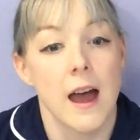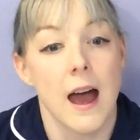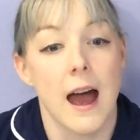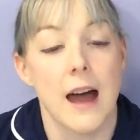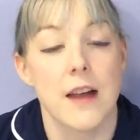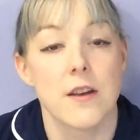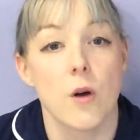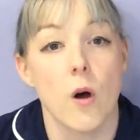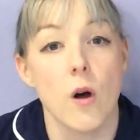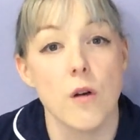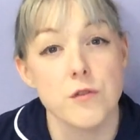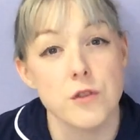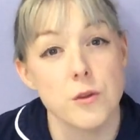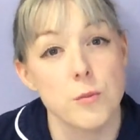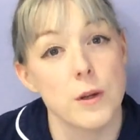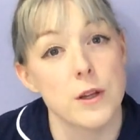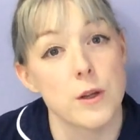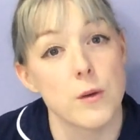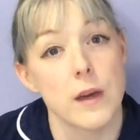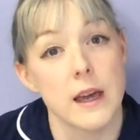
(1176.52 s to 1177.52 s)
And often
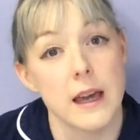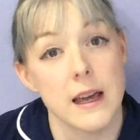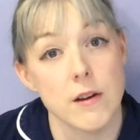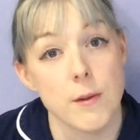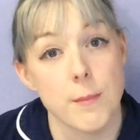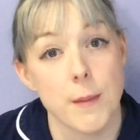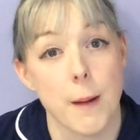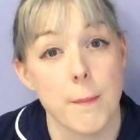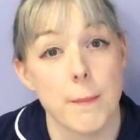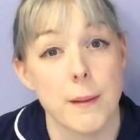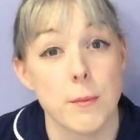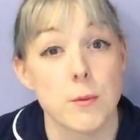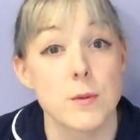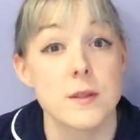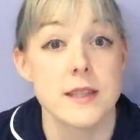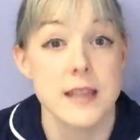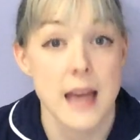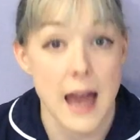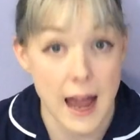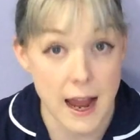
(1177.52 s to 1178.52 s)
when you hear about people
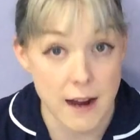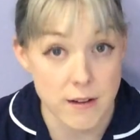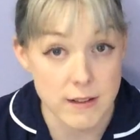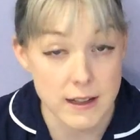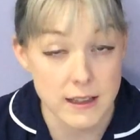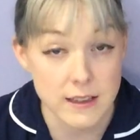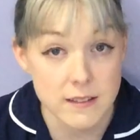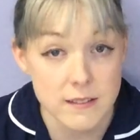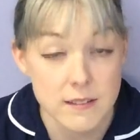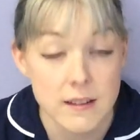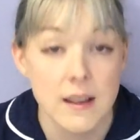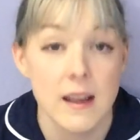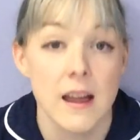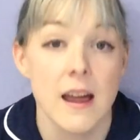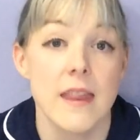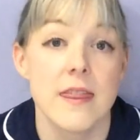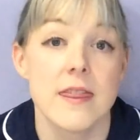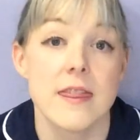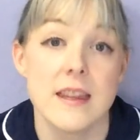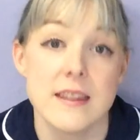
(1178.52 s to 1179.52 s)
tearing,
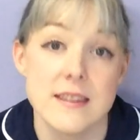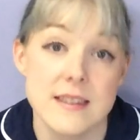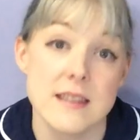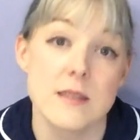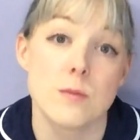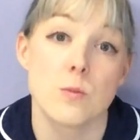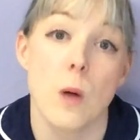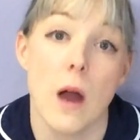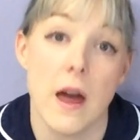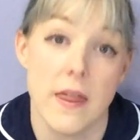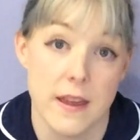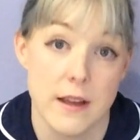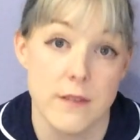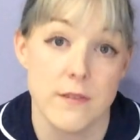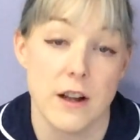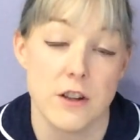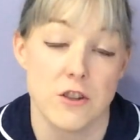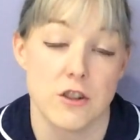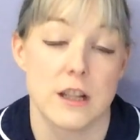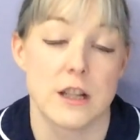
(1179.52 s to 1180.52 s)
this is where
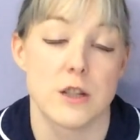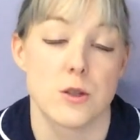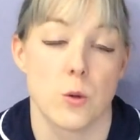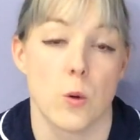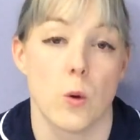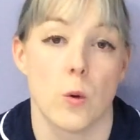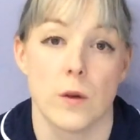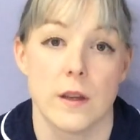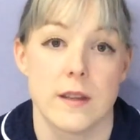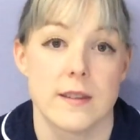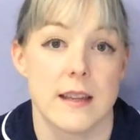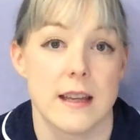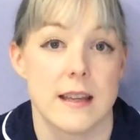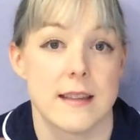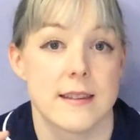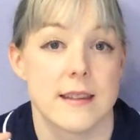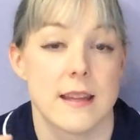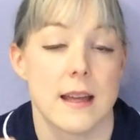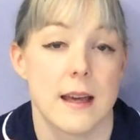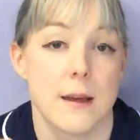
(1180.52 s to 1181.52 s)
they've actually torn, is
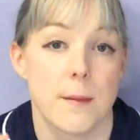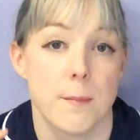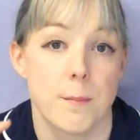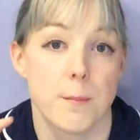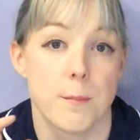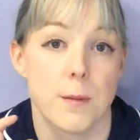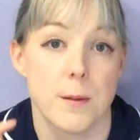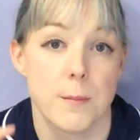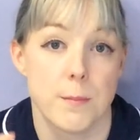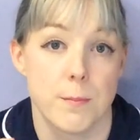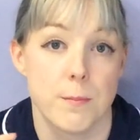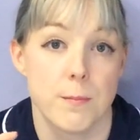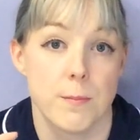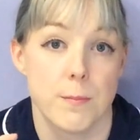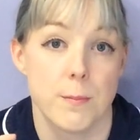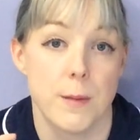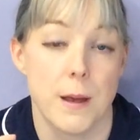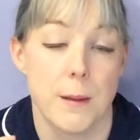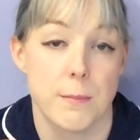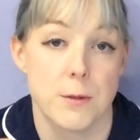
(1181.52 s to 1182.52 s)
the
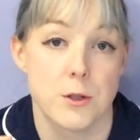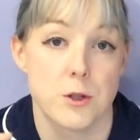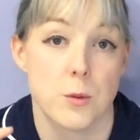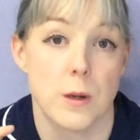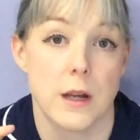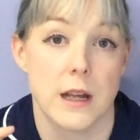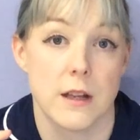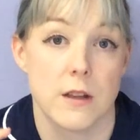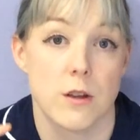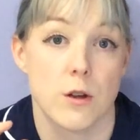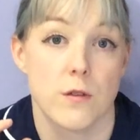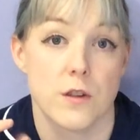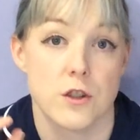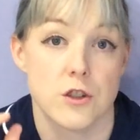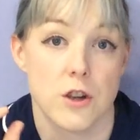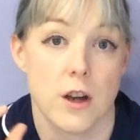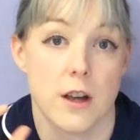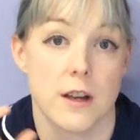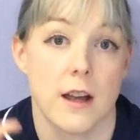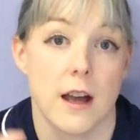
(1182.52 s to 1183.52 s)
bit between your
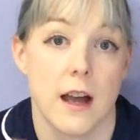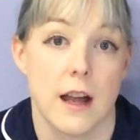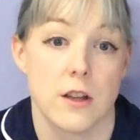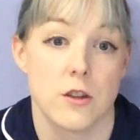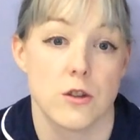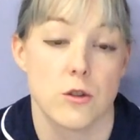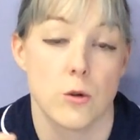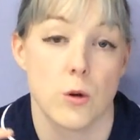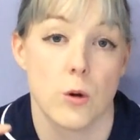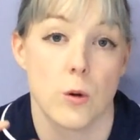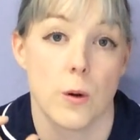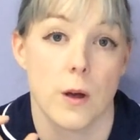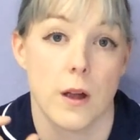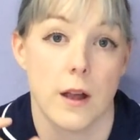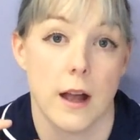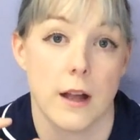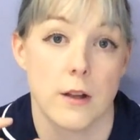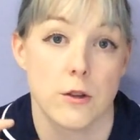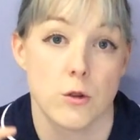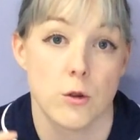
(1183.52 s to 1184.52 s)
vagina and your
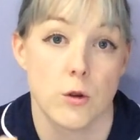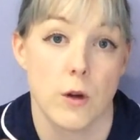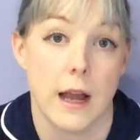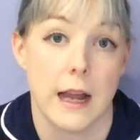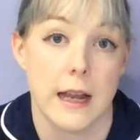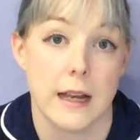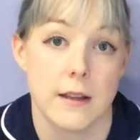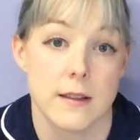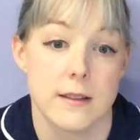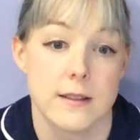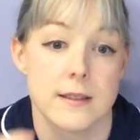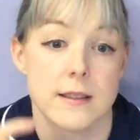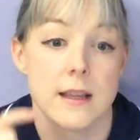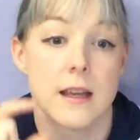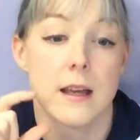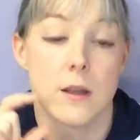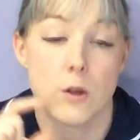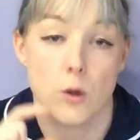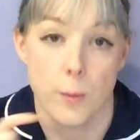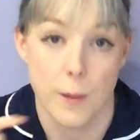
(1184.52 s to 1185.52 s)
anus,
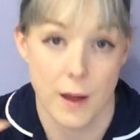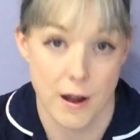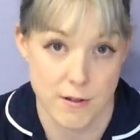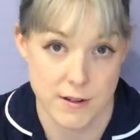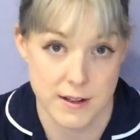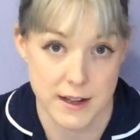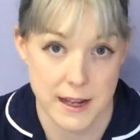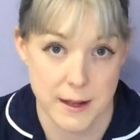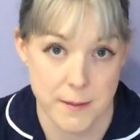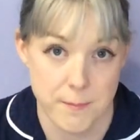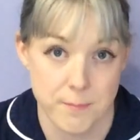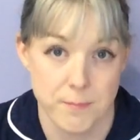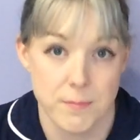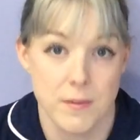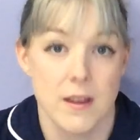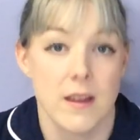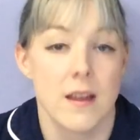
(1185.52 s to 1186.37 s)
your perineum.